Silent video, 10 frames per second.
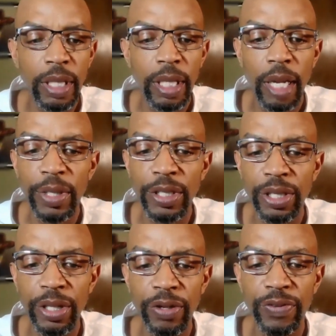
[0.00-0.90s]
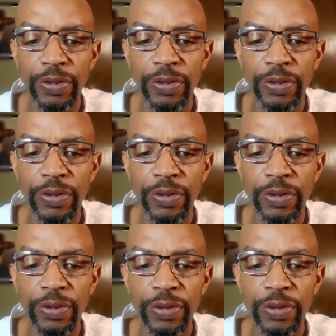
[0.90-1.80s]
I'm going to show you a few
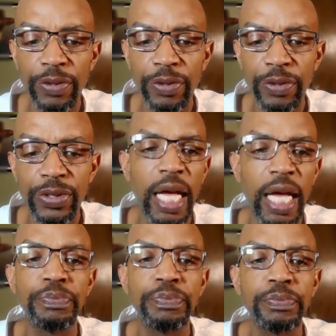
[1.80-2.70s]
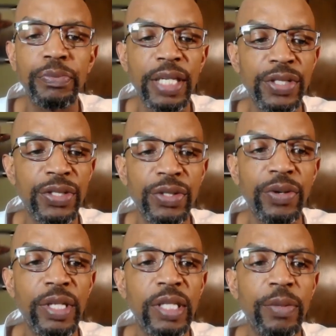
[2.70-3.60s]
slides here, because this is
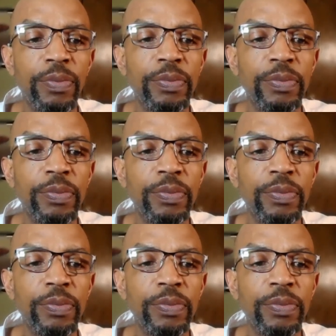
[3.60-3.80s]
going to